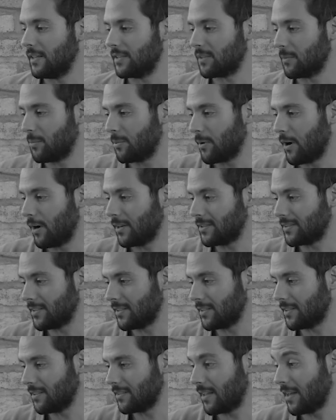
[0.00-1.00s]
a
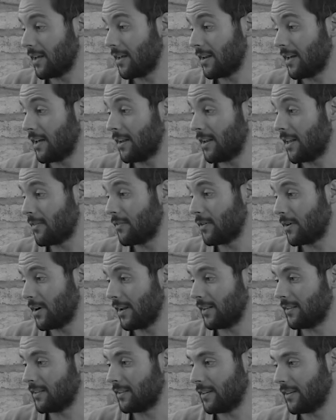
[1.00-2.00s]
process and a
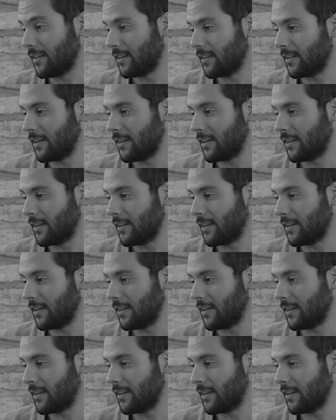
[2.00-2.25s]
never-ending,